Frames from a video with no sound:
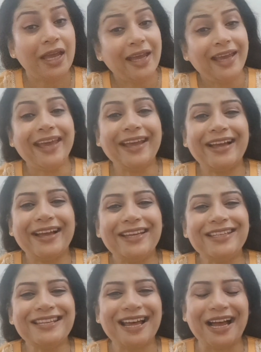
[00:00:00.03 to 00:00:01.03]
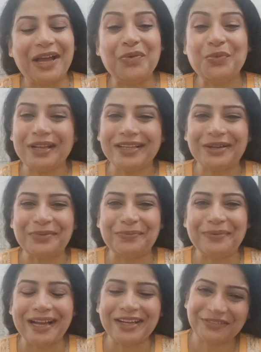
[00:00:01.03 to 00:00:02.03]
Hey guys, hi, welcome
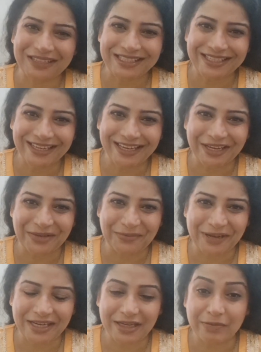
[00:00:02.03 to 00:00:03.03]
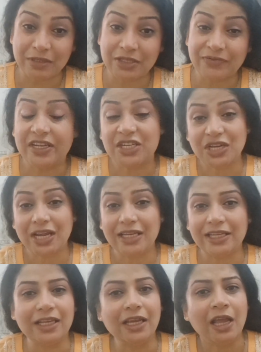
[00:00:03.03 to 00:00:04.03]
back once again. My name is
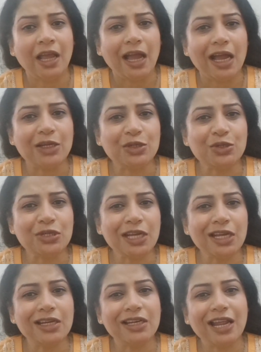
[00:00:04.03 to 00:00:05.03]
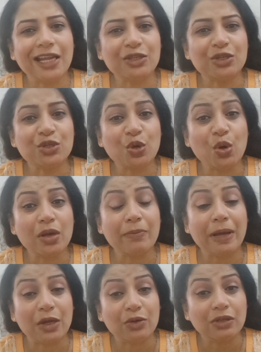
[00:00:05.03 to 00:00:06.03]
Vaishali and today I'd like to talk
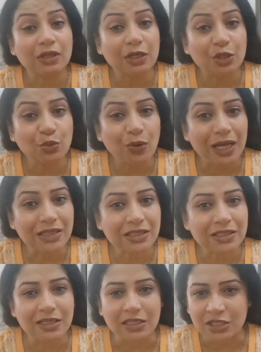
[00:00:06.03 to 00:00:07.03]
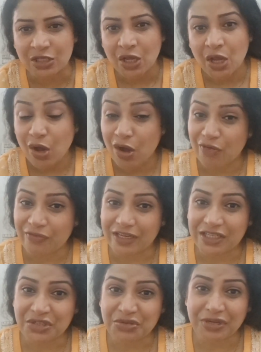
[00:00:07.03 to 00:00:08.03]
about the nuances of
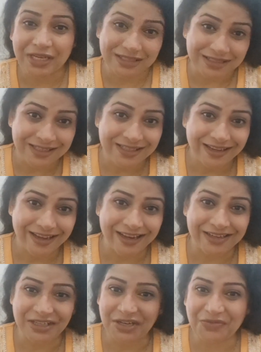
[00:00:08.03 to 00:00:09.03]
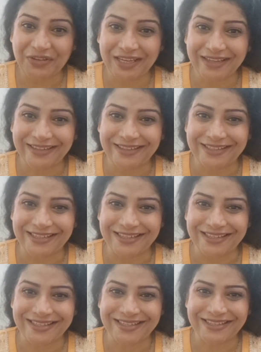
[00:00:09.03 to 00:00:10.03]
our strengths and our
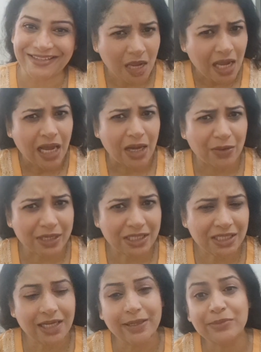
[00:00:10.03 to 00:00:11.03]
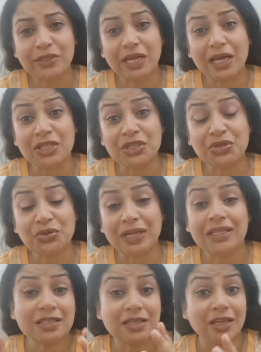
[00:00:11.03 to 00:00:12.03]
weaknesses. How at times our
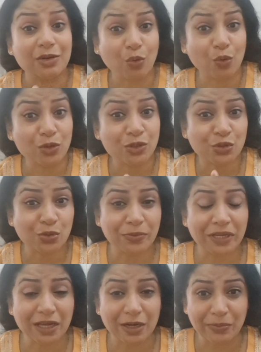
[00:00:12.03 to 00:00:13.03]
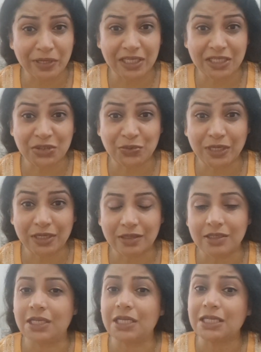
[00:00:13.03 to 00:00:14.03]
strengths can also be our biggest
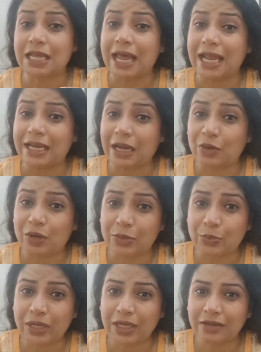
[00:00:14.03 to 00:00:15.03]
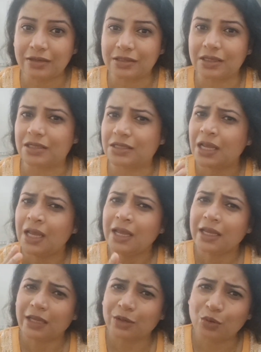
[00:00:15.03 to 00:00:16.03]
weaknesses and how our weaknesses
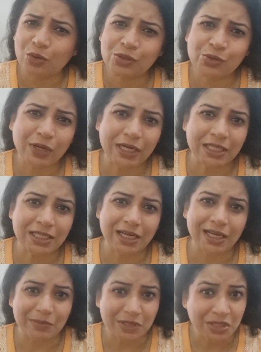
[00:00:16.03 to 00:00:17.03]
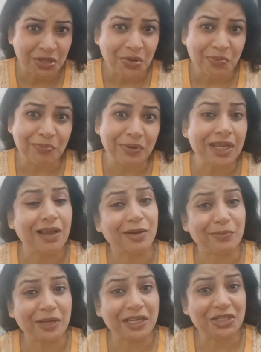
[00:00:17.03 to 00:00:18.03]
can also at times be our
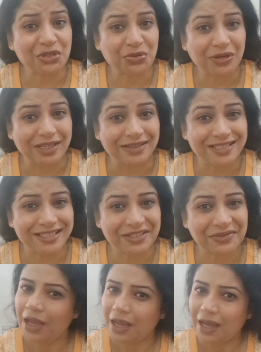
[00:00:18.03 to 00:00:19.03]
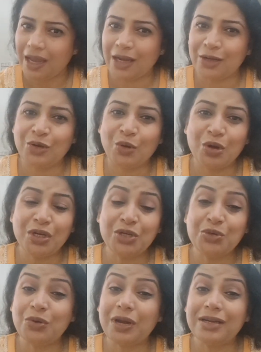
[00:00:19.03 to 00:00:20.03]
biggest strengths. And in
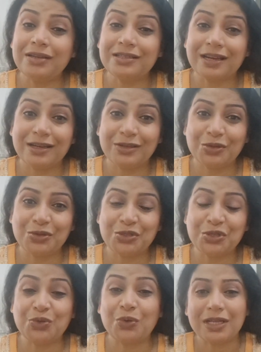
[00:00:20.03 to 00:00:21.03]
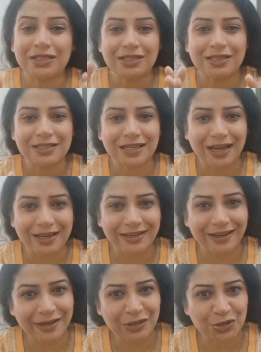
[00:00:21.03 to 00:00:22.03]
order to understand those nuances, I'd
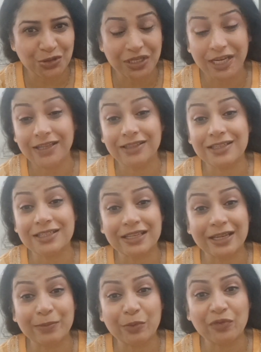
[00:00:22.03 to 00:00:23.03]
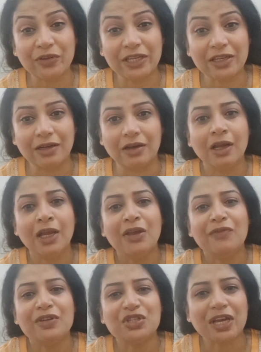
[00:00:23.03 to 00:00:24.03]
like to share this clip over here
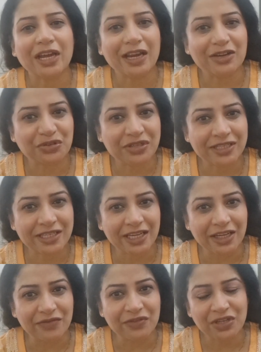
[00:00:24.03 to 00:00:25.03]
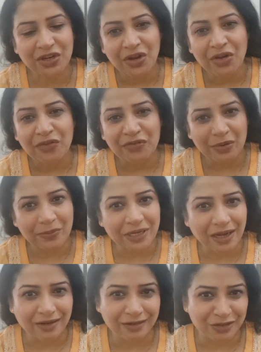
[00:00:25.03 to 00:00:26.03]
which I had received from an
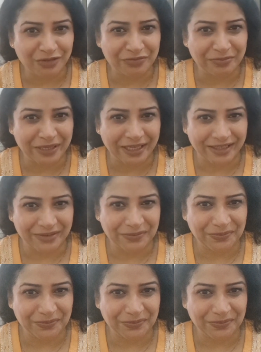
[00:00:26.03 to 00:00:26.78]
uncle of mine.